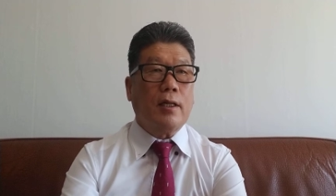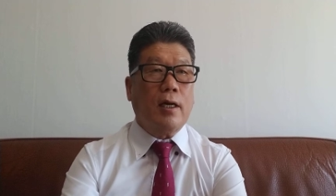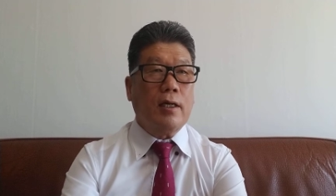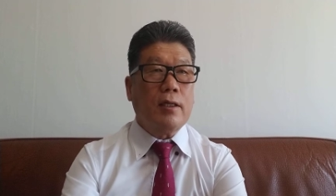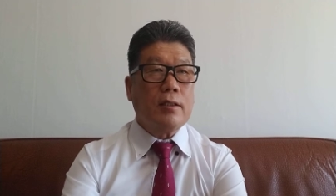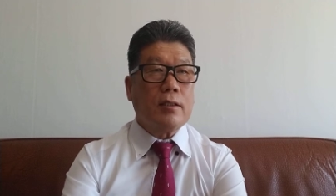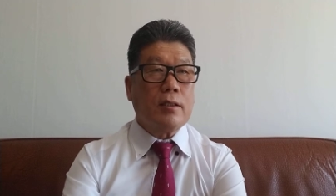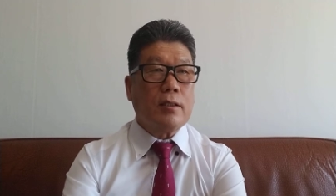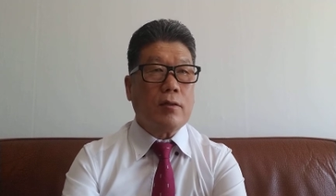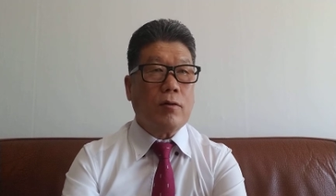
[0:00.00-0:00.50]

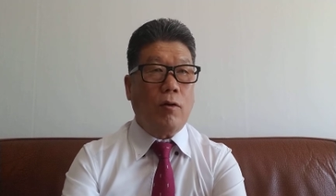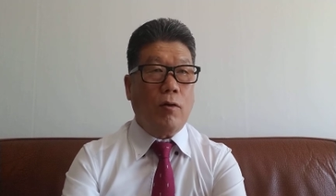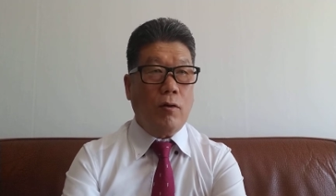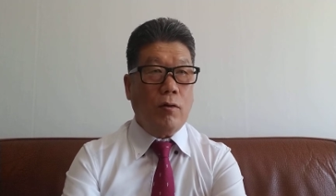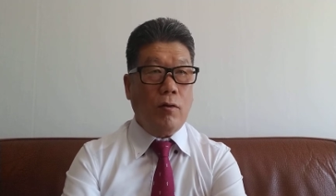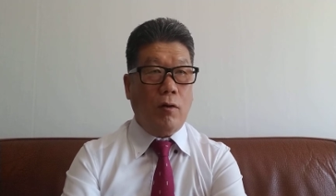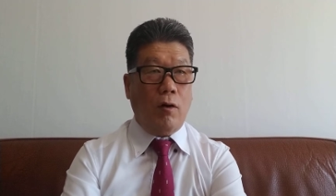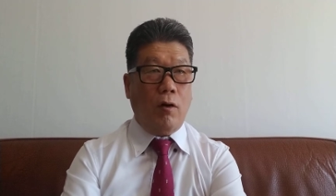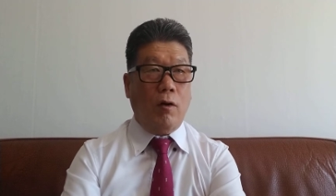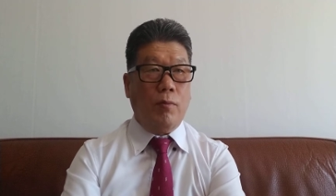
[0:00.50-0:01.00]
is a
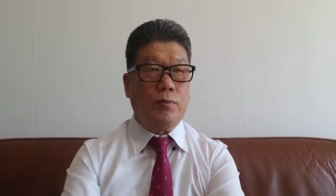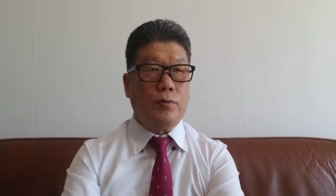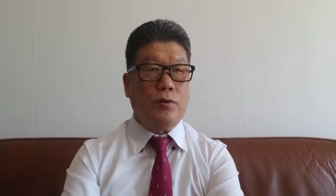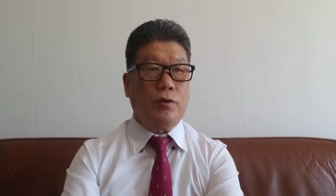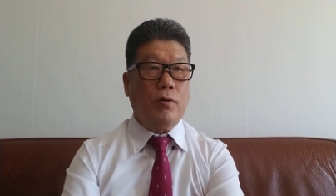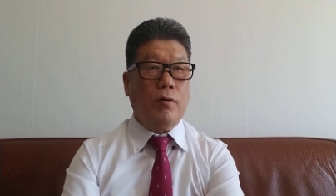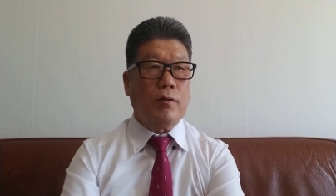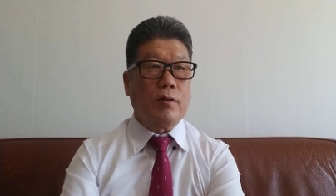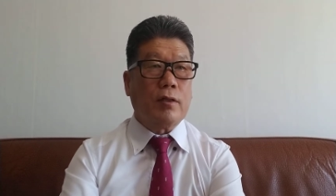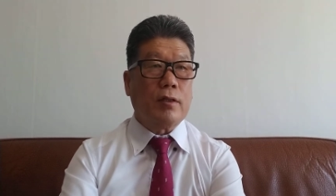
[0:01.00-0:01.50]
call
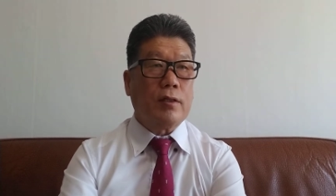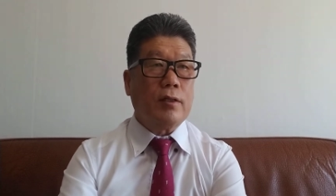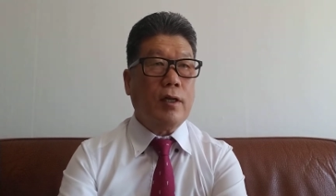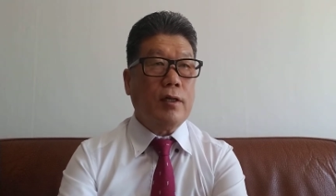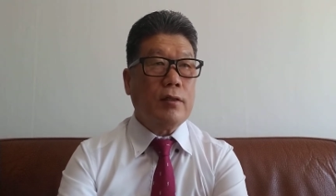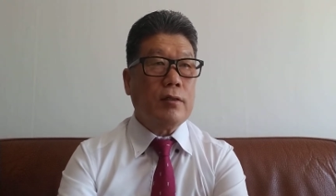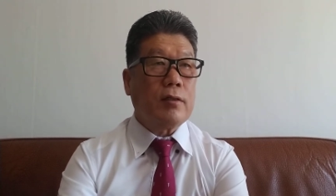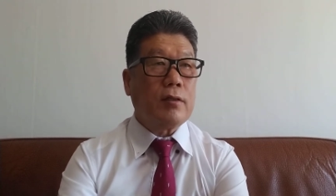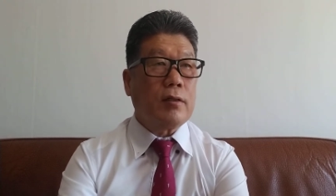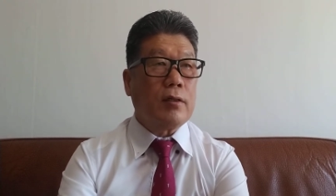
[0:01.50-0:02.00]
option
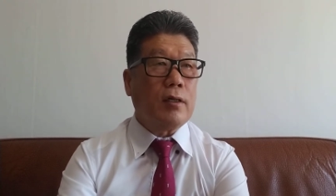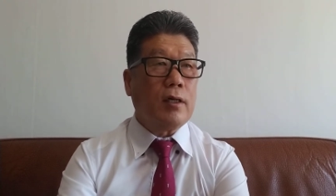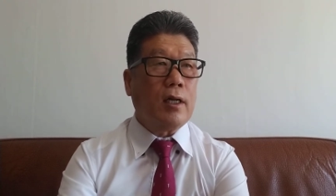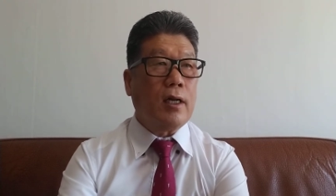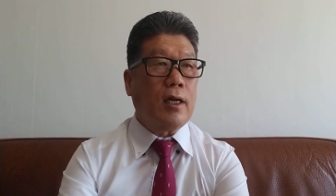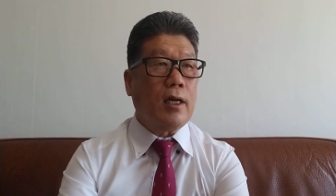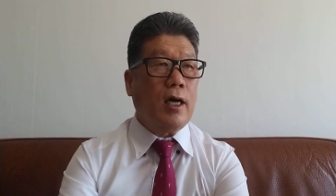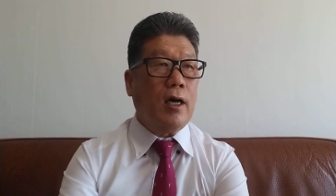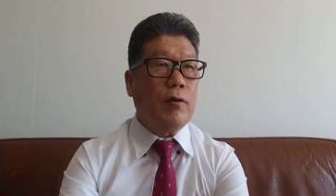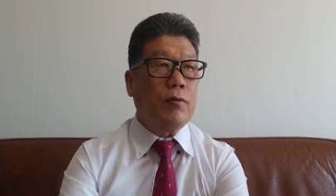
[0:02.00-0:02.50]
that
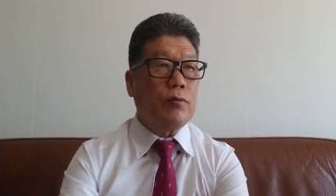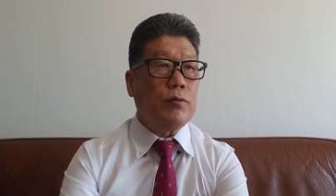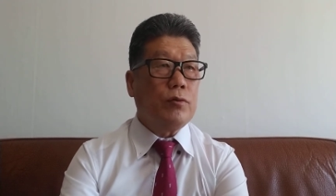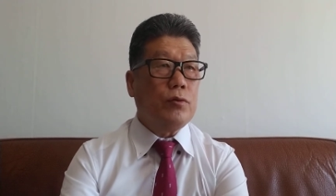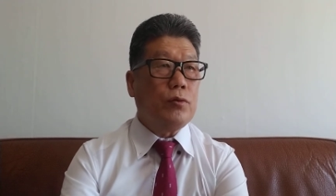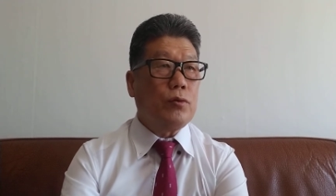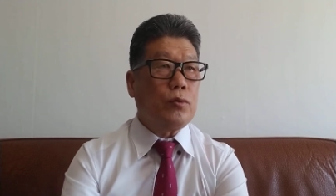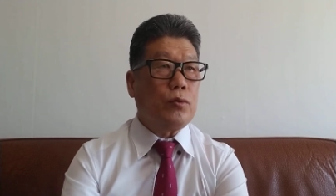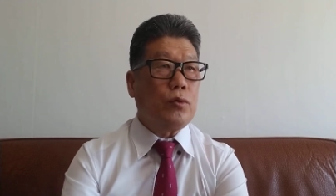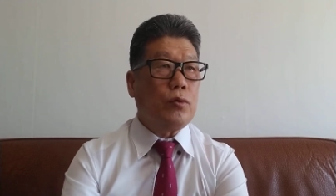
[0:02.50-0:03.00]
allow
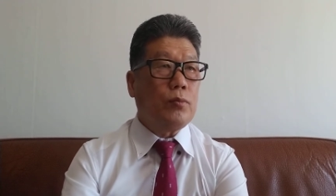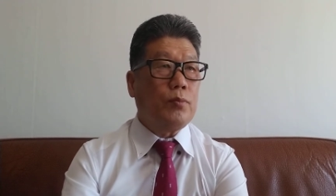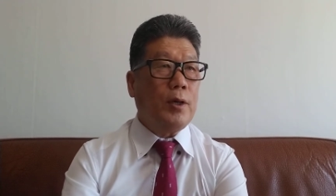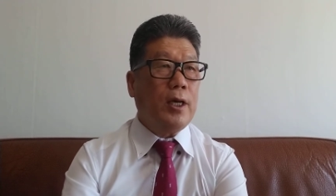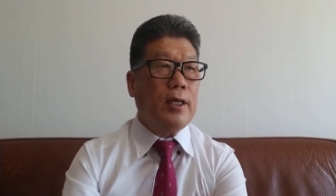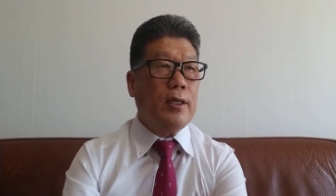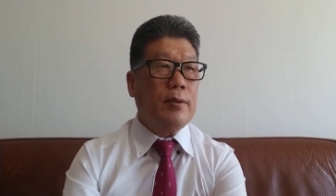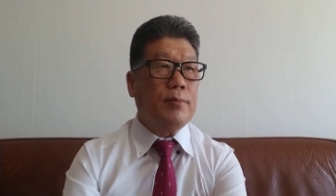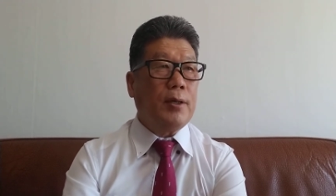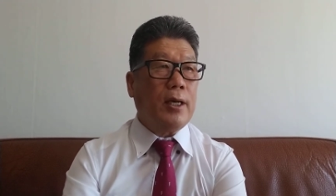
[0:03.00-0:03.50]
you to
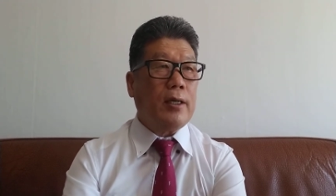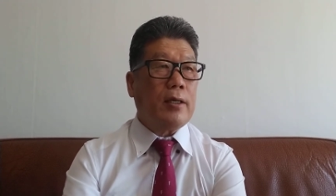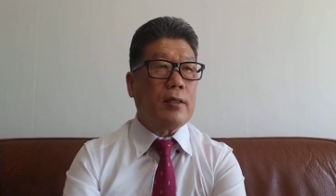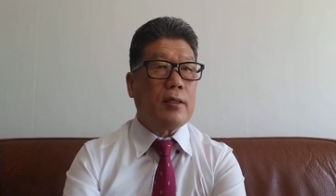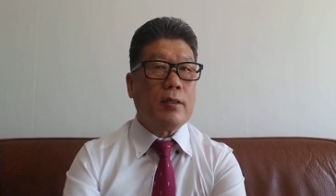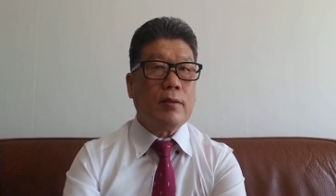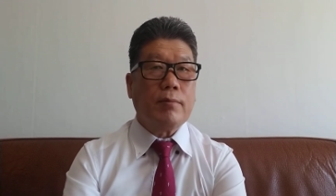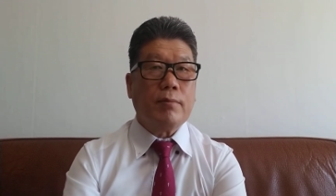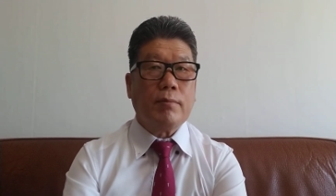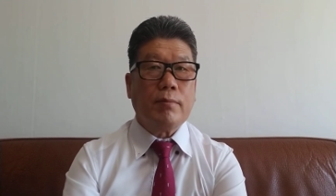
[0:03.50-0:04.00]
pay back
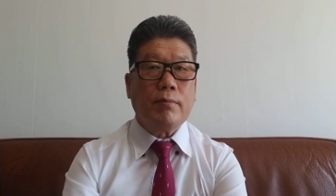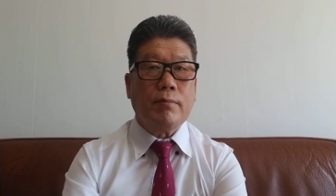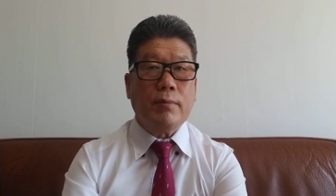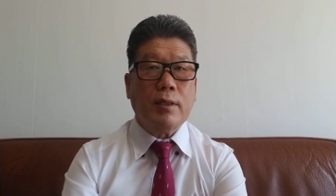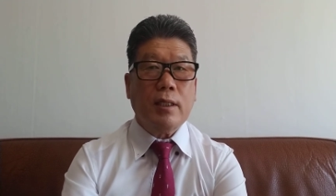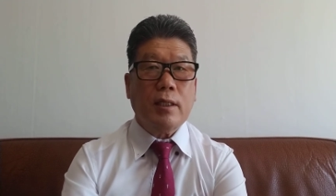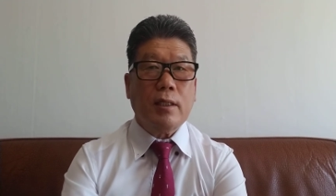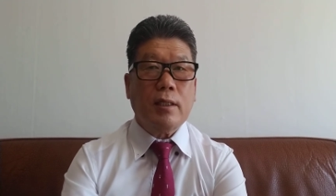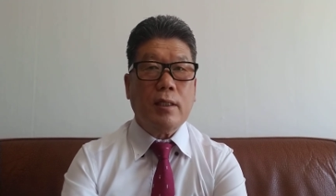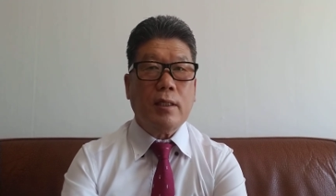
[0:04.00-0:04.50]

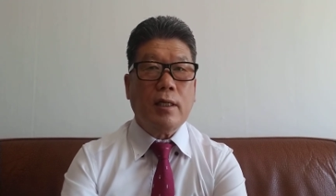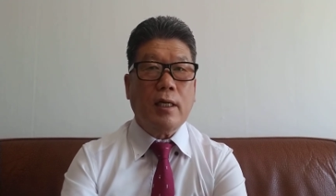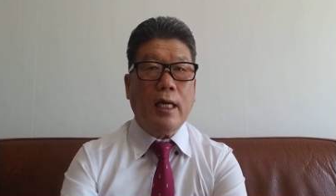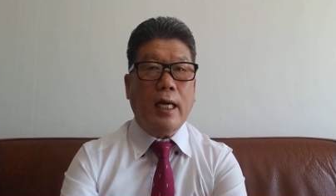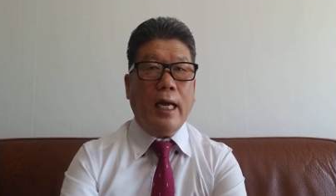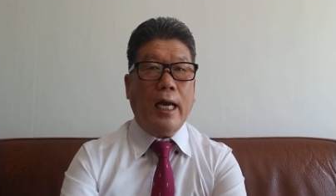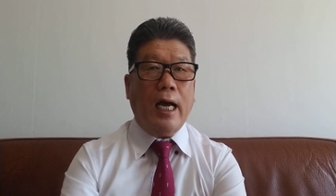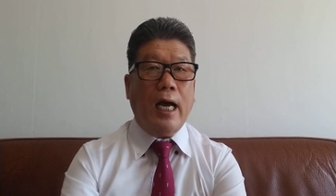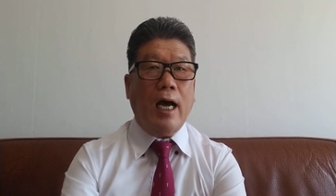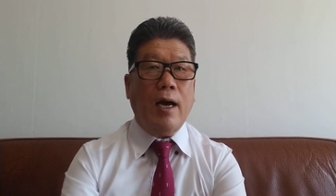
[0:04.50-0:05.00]
money
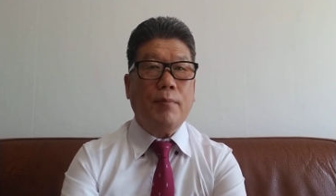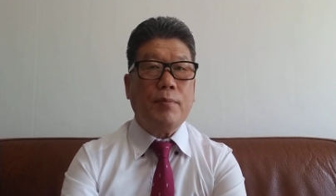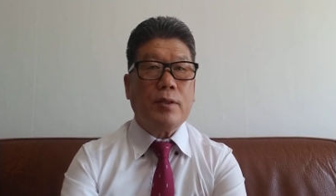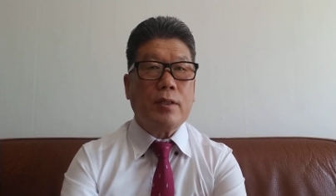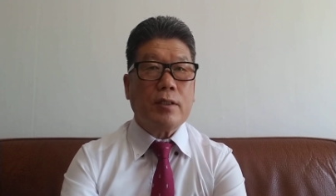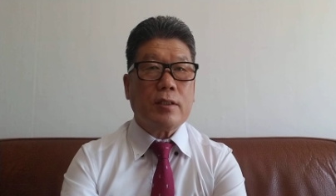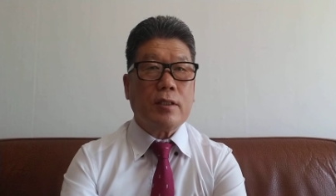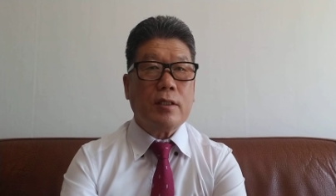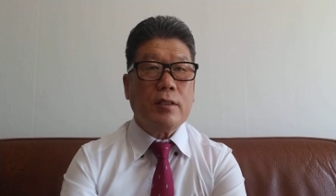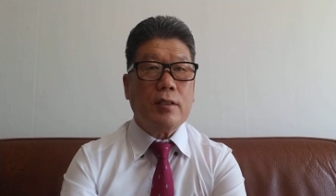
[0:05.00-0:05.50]
after
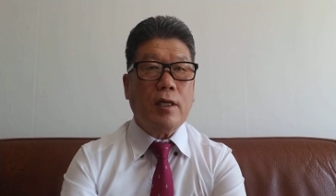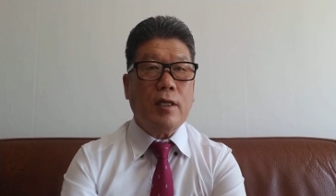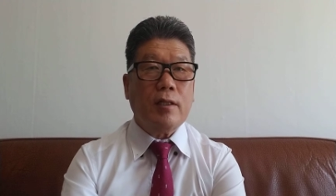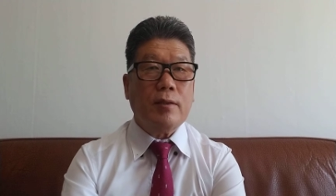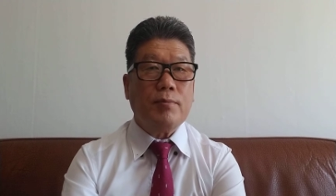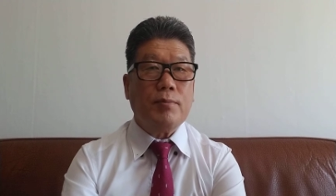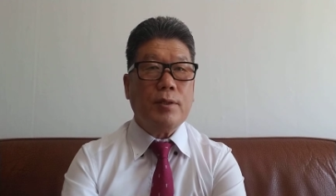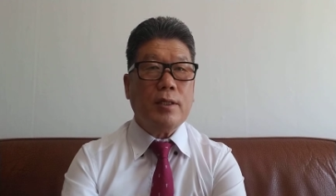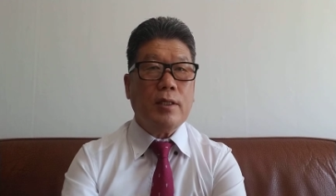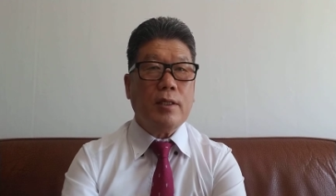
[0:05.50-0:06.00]
a certain
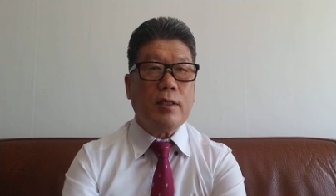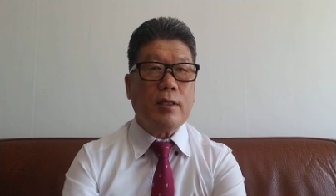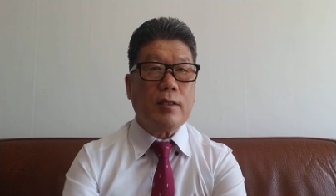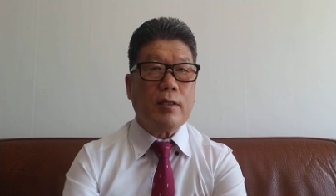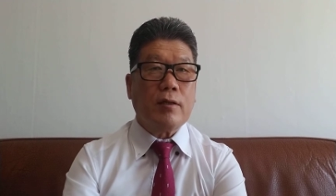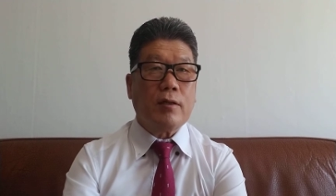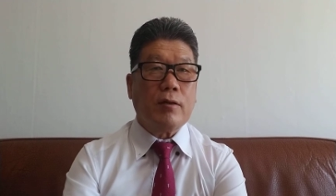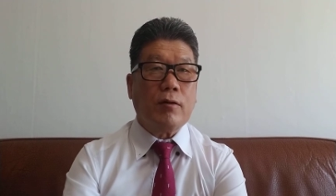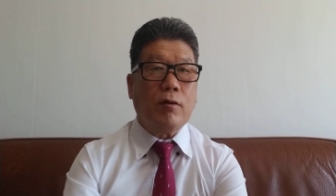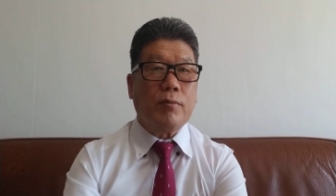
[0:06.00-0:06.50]
period
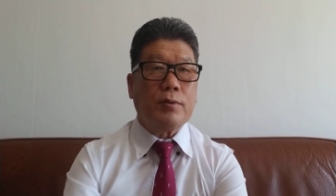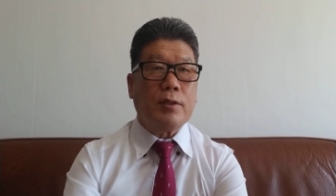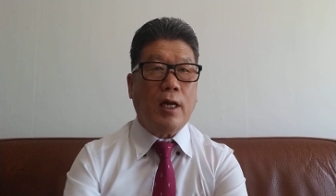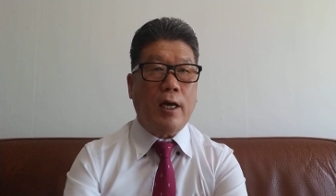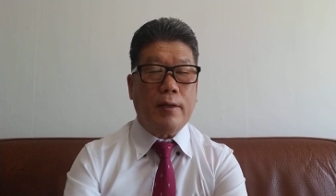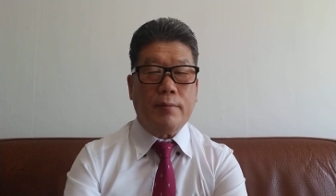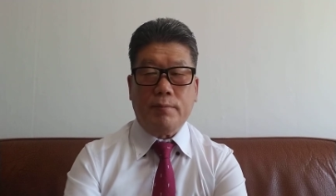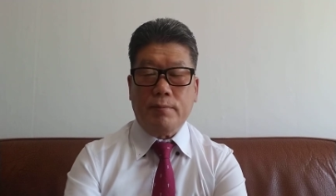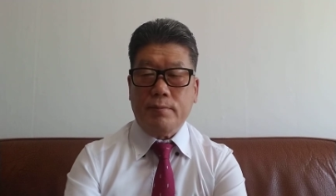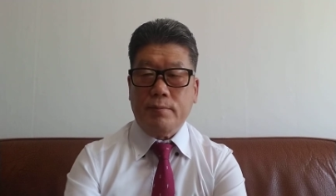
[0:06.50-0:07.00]
of
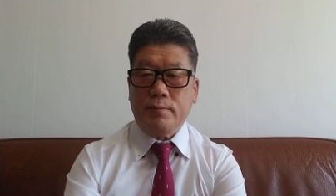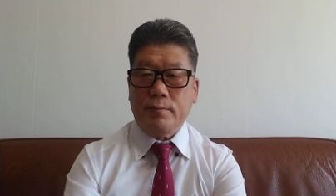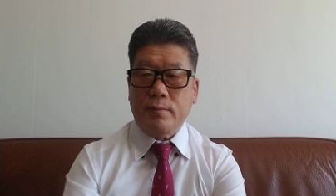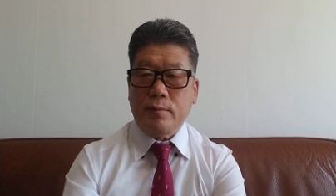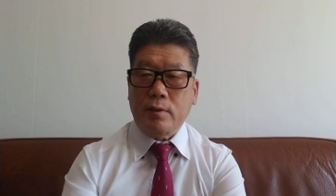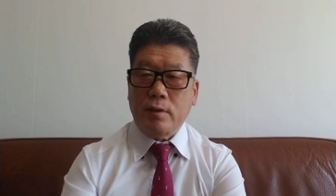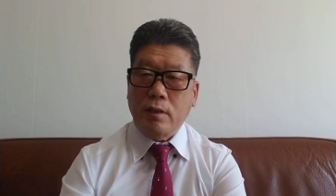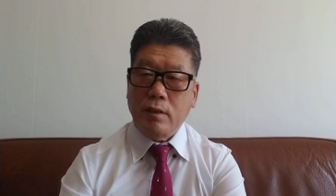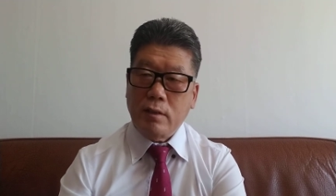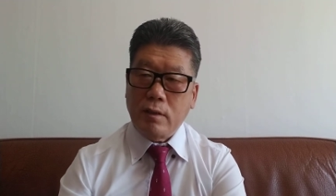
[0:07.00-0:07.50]
time.
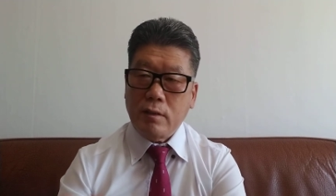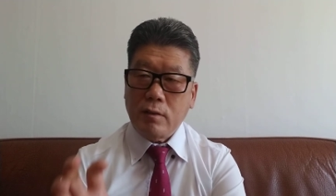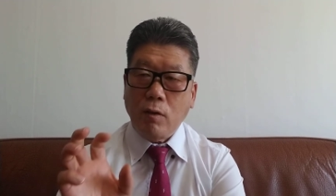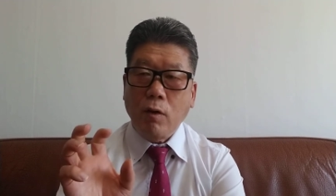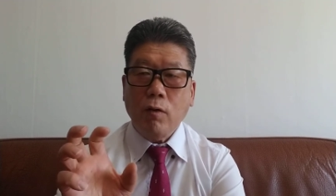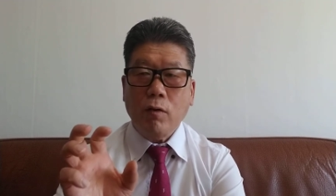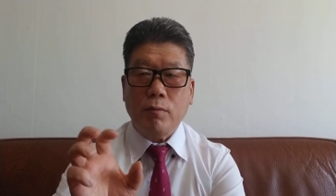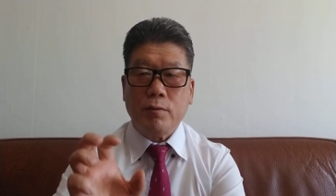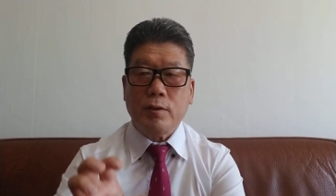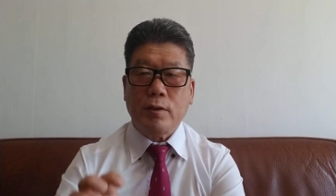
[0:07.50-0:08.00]
This is
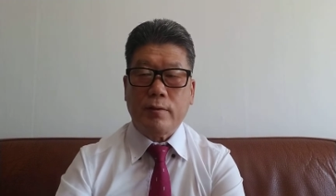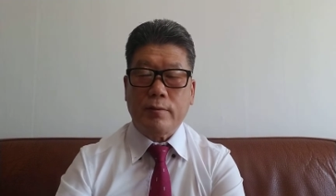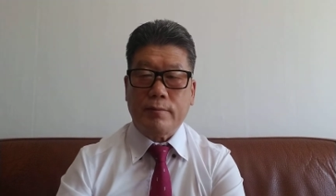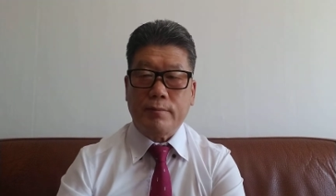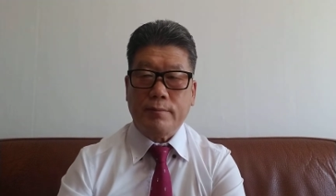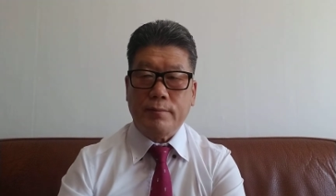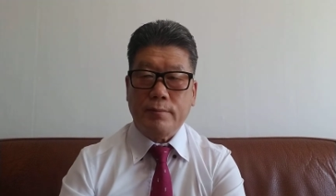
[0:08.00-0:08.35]
call option.